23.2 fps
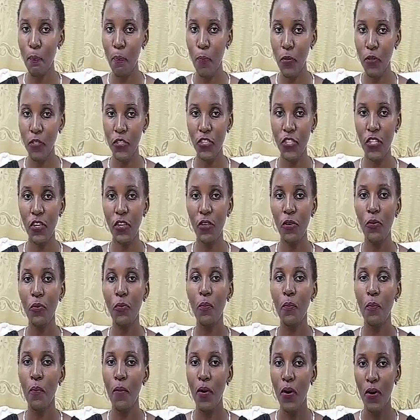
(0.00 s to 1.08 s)
pushing you
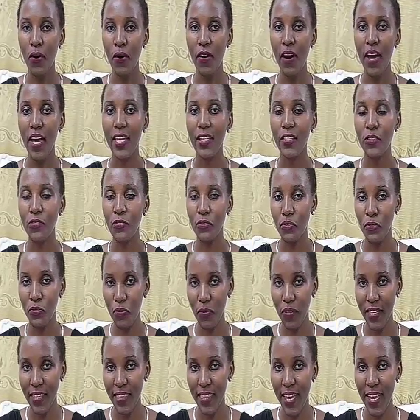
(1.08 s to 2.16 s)
more into
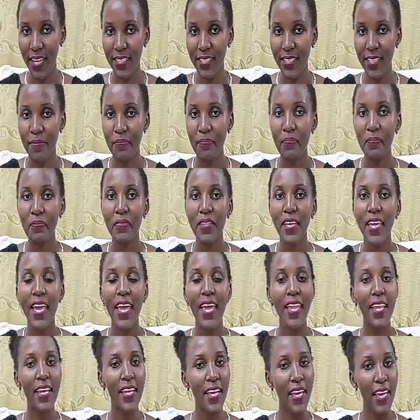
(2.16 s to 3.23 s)
doing that.
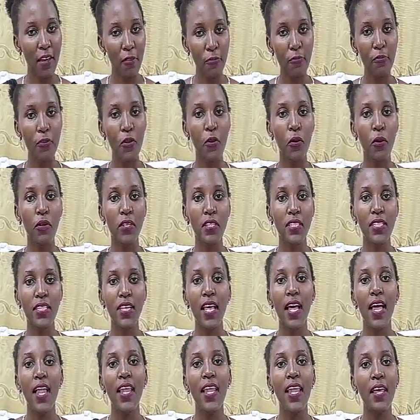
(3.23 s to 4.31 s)
And if not,
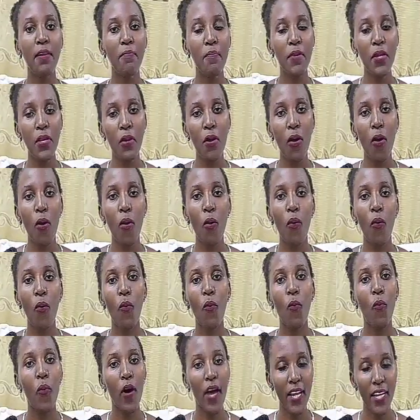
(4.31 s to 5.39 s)
let me know
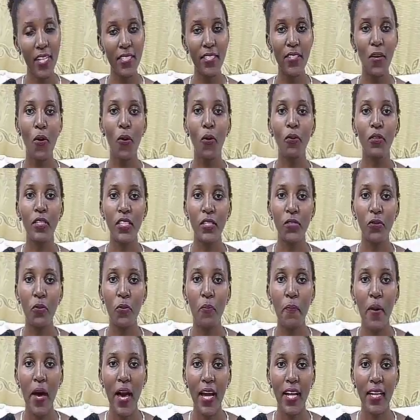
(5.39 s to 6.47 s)
what is holding you
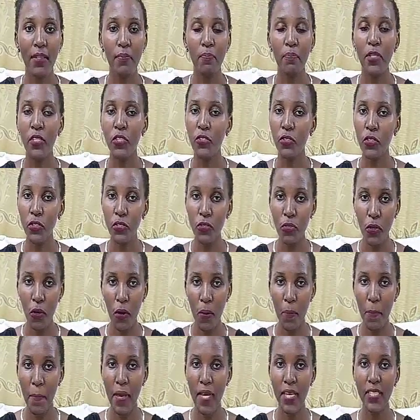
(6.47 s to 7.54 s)
back. Be sure to
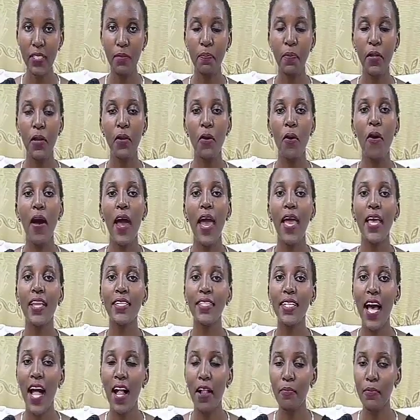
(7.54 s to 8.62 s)
comment below
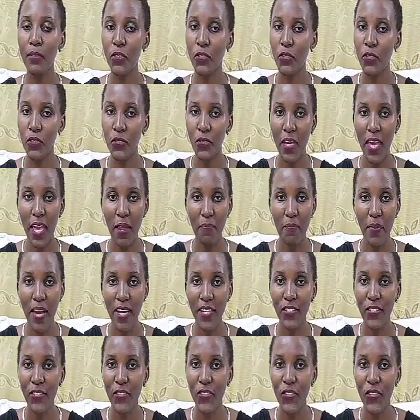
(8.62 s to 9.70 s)
and I'll be sure to get
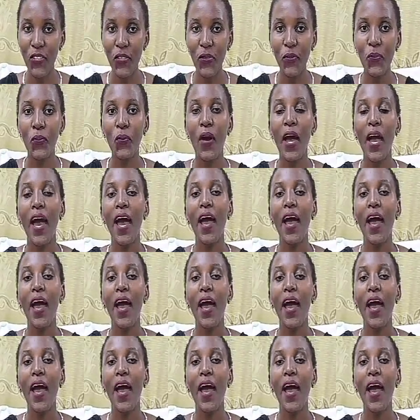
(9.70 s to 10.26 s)
back to you.